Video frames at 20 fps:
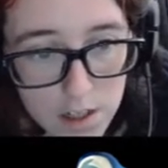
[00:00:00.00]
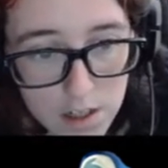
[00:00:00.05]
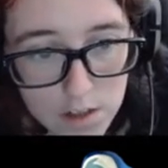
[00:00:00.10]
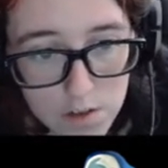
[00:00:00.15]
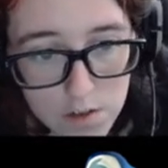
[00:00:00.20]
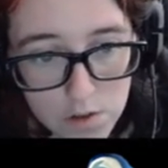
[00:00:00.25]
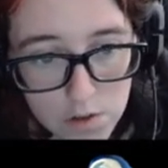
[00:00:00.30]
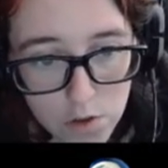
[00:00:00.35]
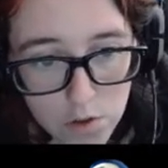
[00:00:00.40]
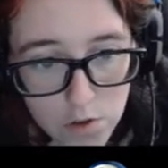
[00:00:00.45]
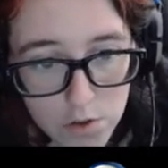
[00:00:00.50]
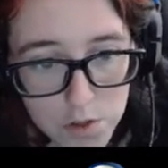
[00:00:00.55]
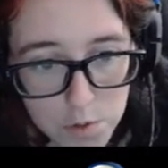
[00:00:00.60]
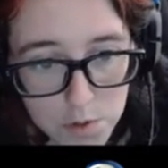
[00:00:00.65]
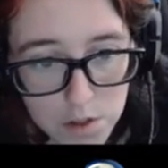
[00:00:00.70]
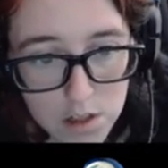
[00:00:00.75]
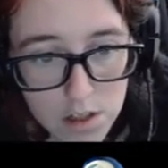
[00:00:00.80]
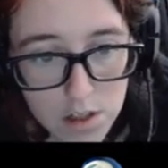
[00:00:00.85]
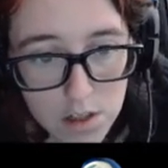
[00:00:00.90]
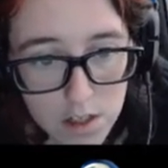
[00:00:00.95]
x, circle,
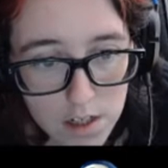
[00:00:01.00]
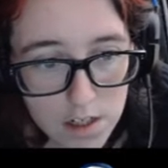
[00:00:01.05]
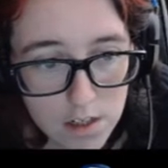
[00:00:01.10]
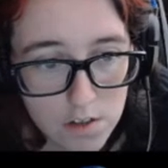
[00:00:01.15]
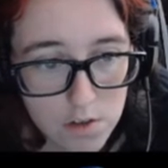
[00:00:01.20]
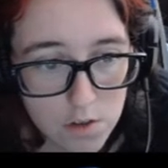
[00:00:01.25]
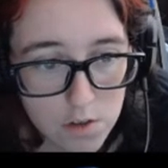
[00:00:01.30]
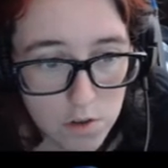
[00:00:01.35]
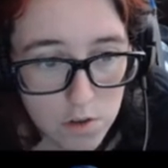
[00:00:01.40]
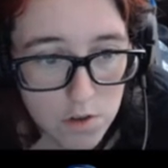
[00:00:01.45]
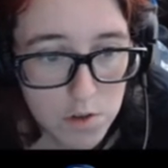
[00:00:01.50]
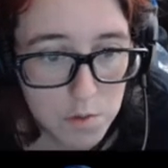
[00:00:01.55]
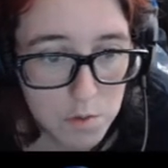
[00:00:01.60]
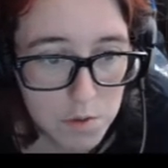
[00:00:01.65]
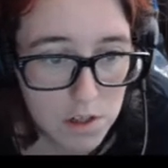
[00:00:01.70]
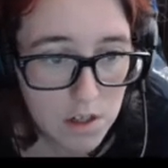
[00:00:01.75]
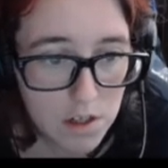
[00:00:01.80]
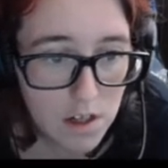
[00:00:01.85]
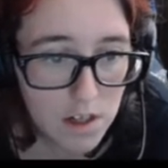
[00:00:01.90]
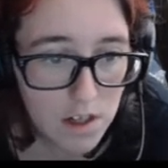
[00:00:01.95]
square, x, circle,
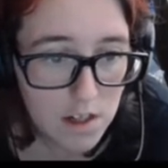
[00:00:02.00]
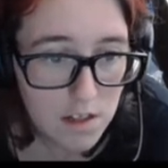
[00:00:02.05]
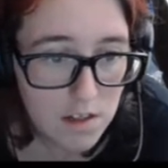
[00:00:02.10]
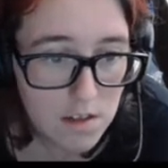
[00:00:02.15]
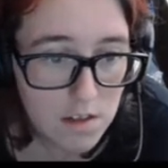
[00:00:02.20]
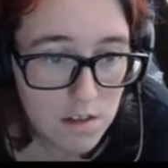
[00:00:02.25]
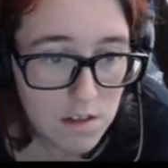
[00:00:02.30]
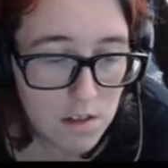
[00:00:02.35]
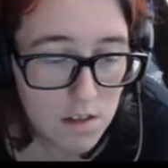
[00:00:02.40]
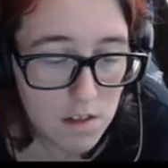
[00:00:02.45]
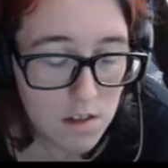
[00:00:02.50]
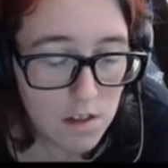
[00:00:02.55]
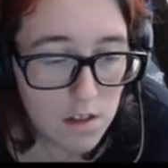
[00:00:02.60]
square, x,